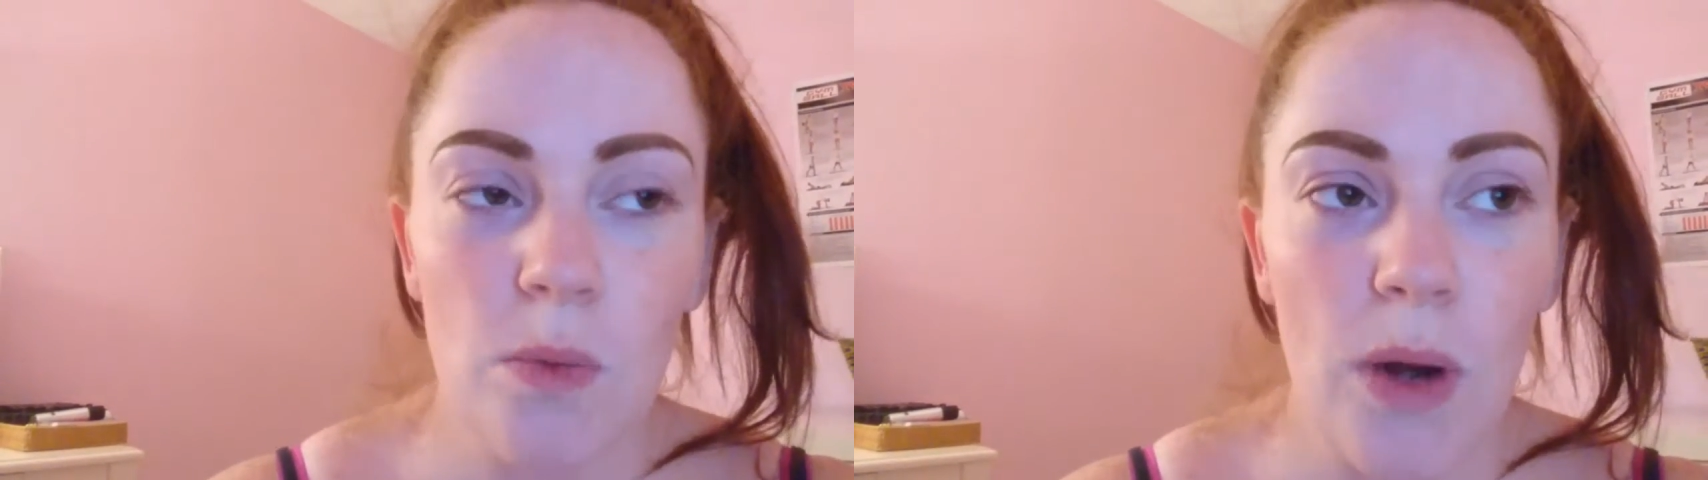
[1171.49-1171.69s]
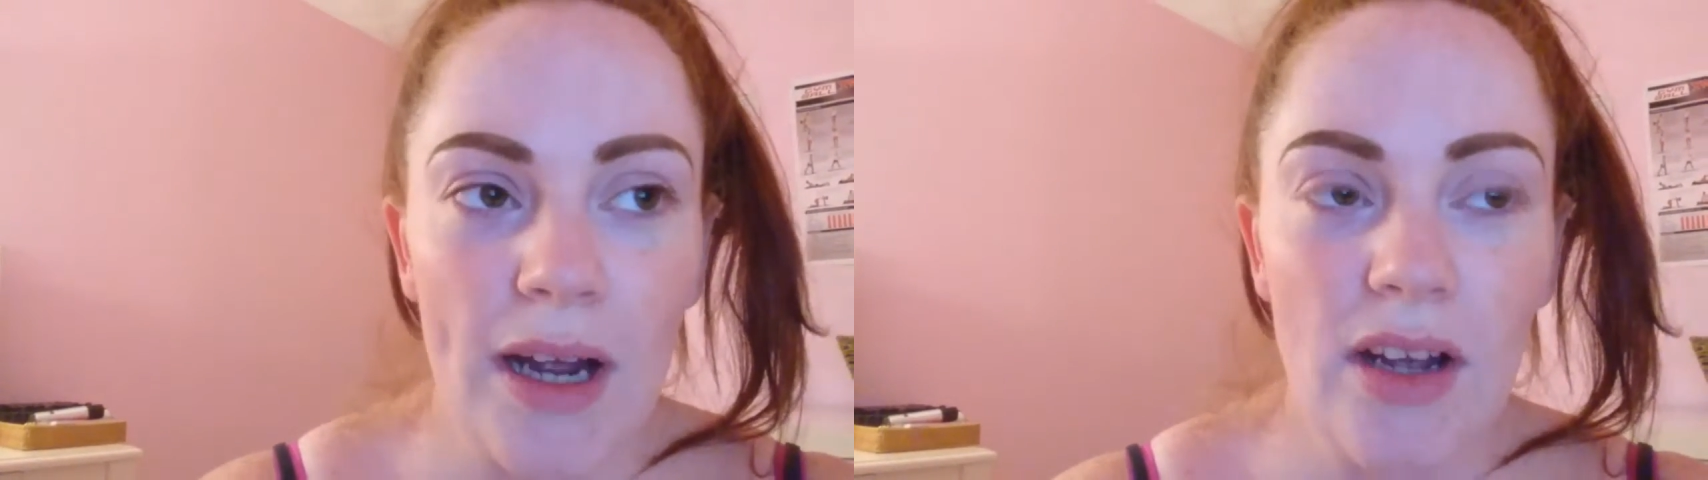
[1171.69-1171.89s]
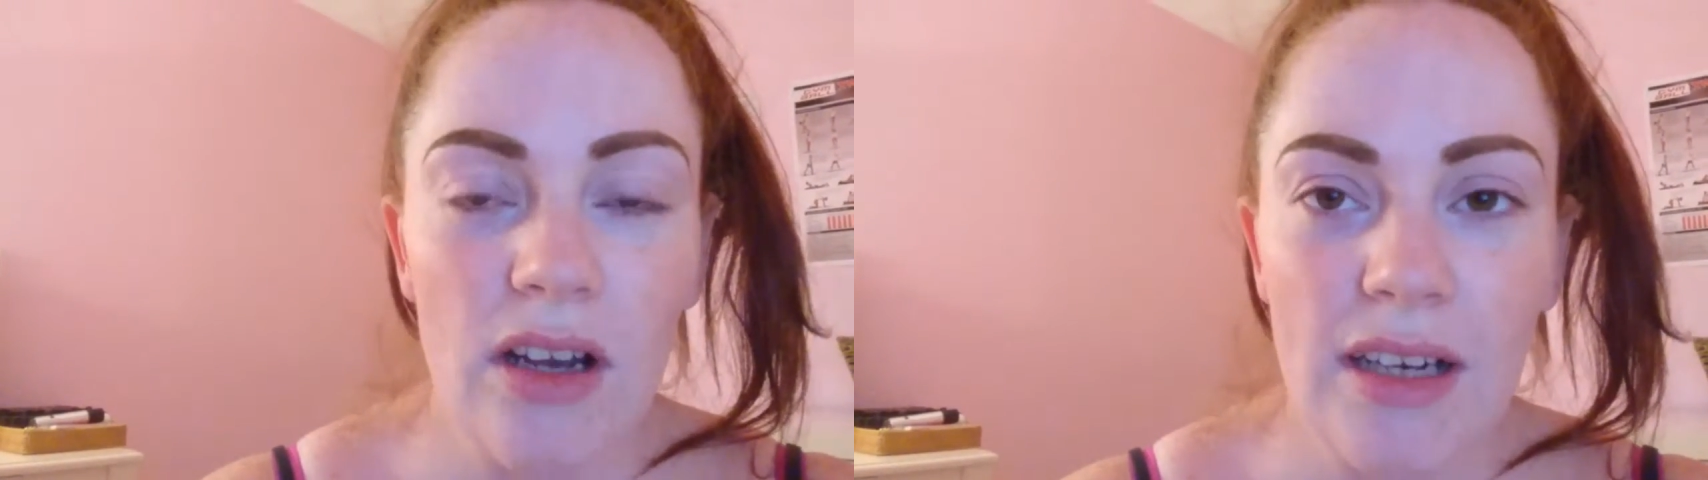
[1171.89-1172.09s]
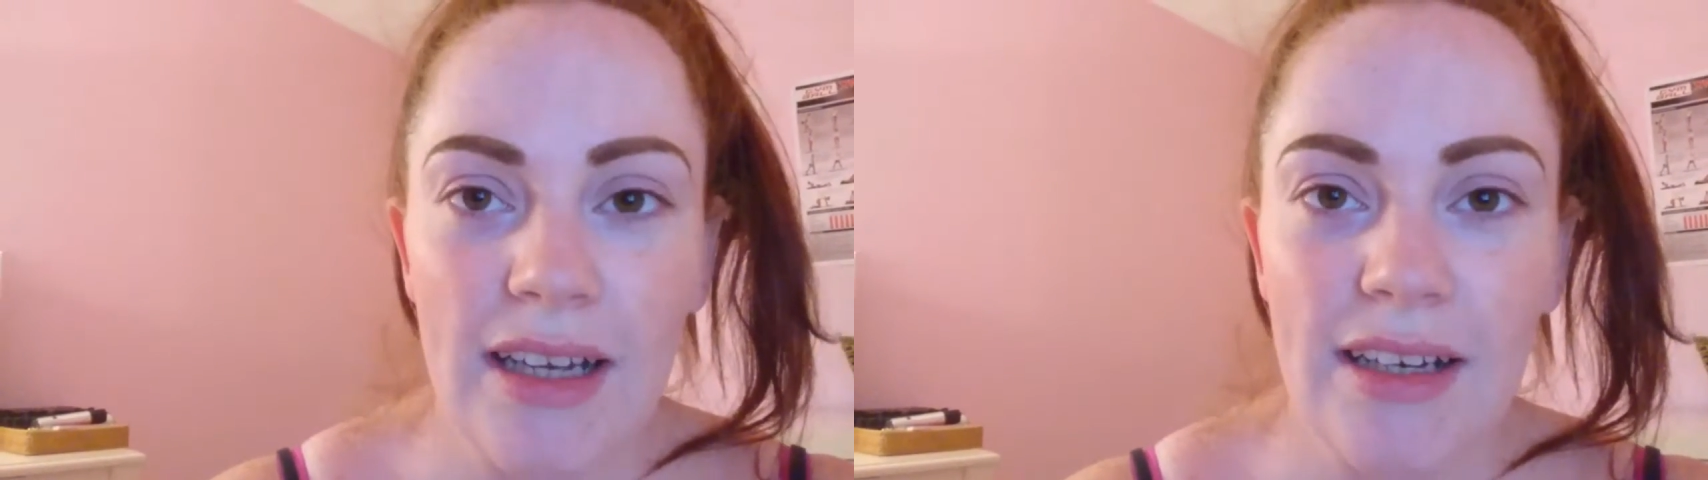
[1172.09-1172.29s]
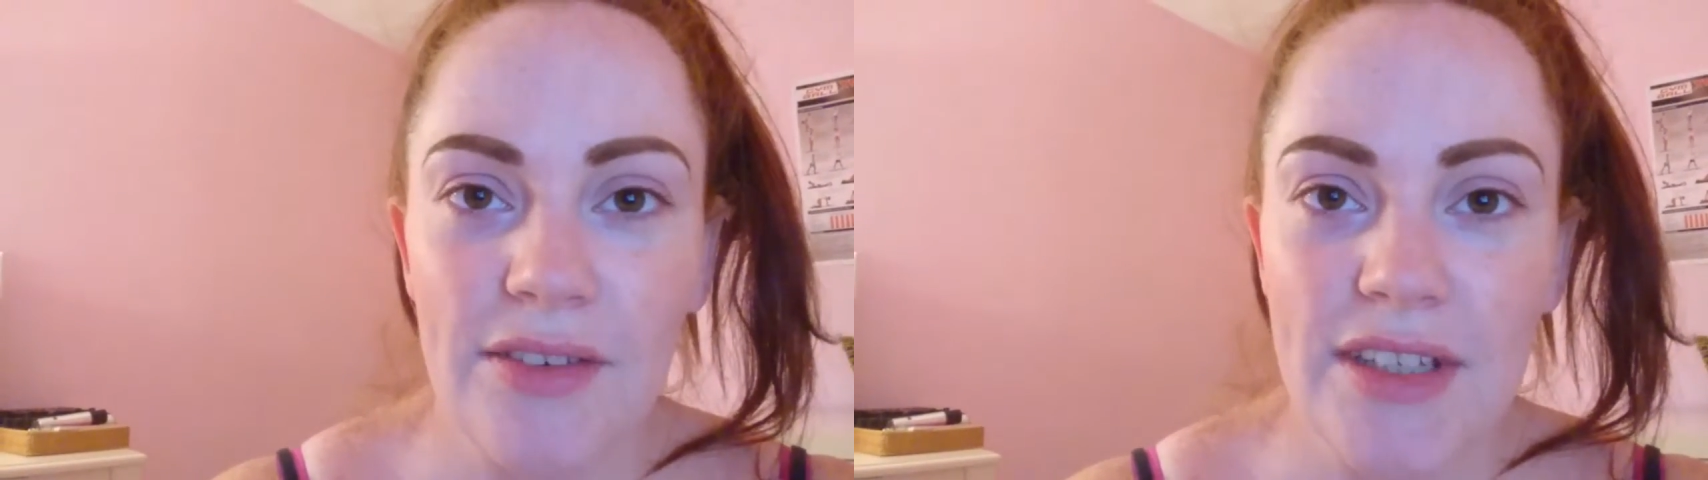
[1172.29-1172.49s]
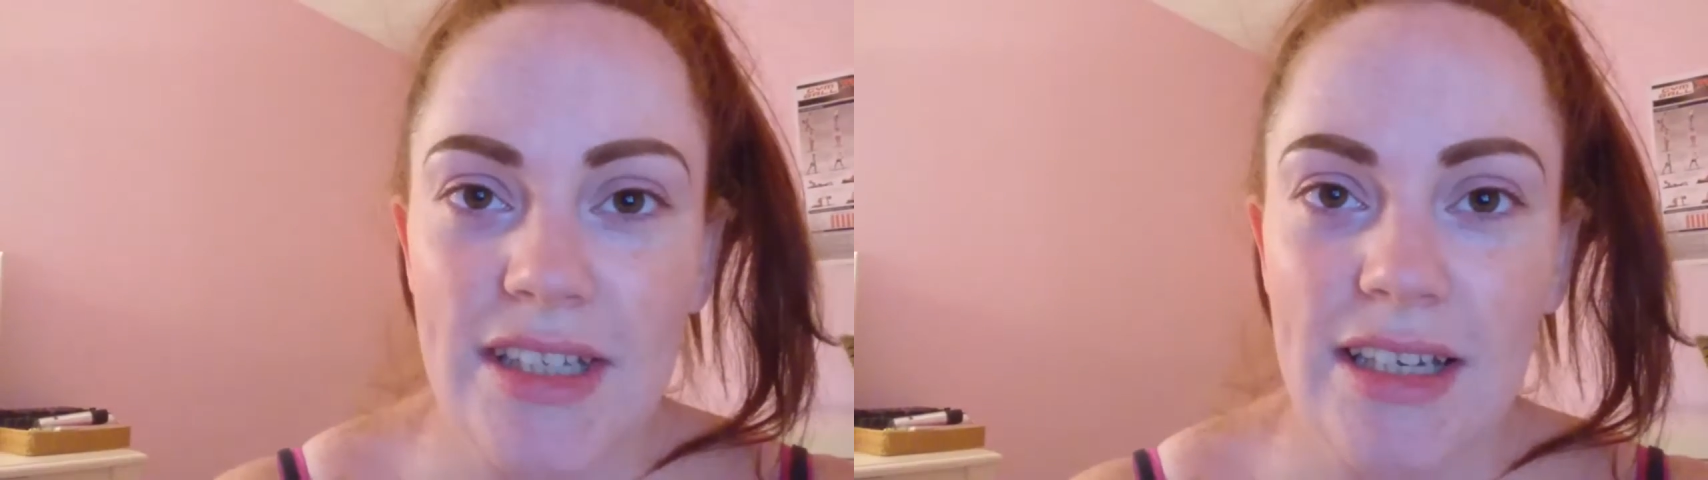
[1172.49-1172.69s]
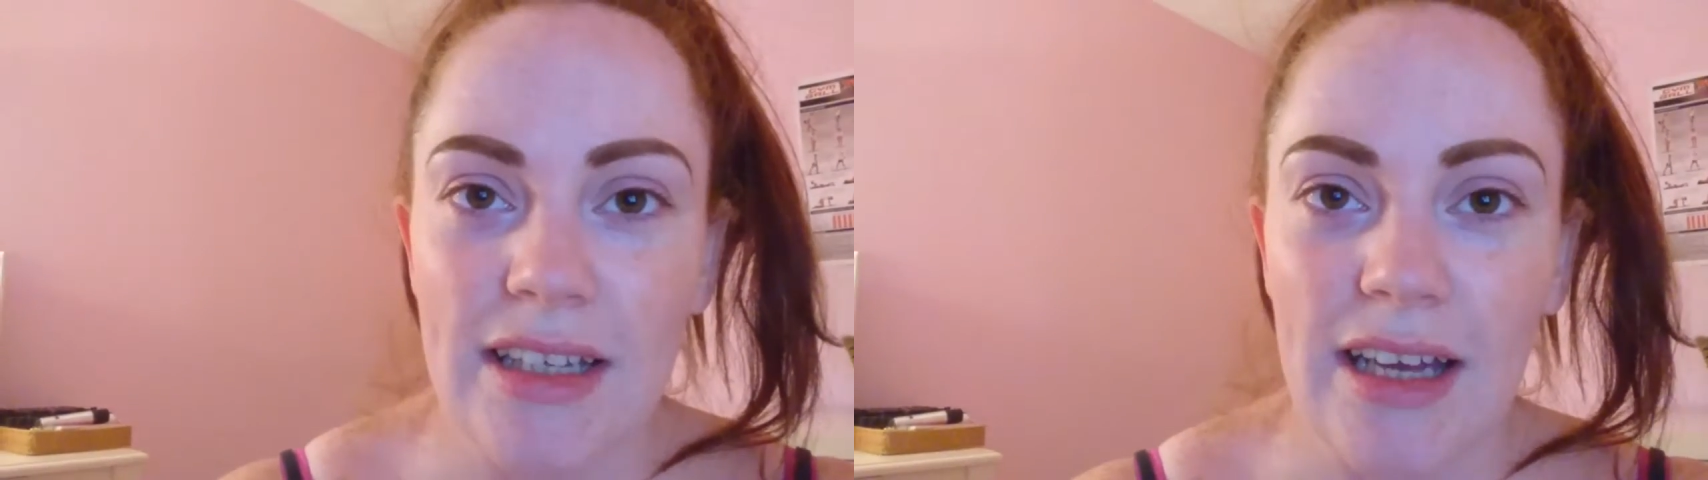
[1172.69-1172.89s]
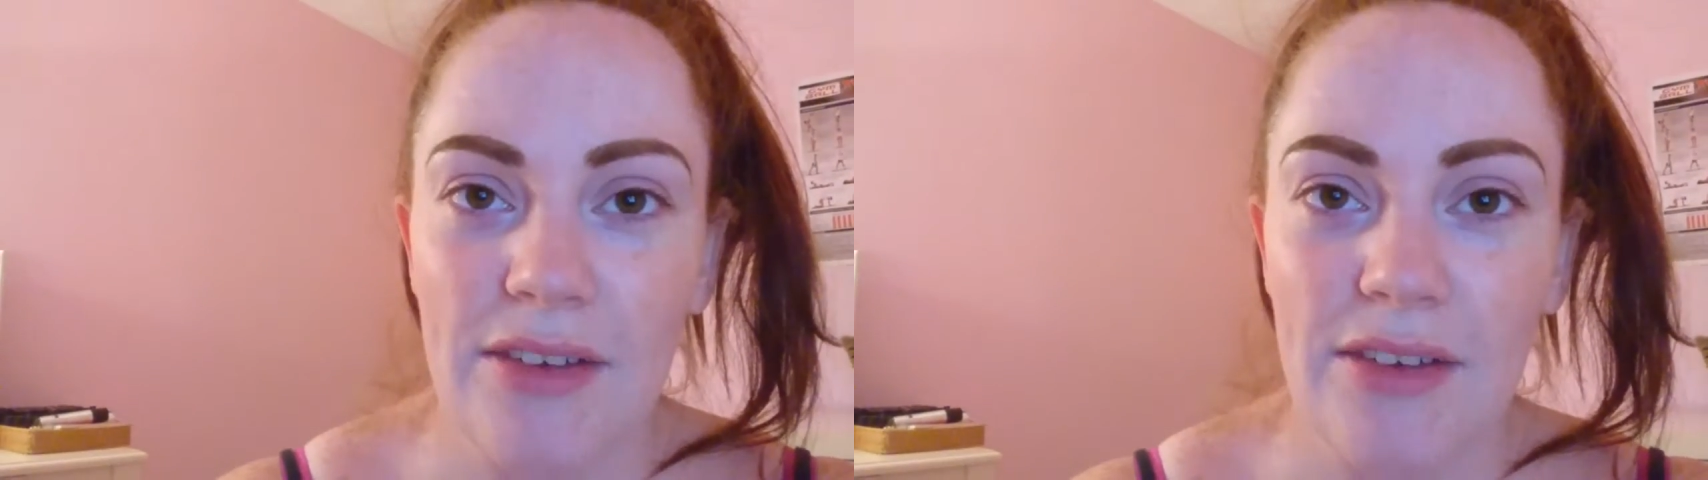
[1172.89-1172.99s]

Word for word: Why can't I never say it?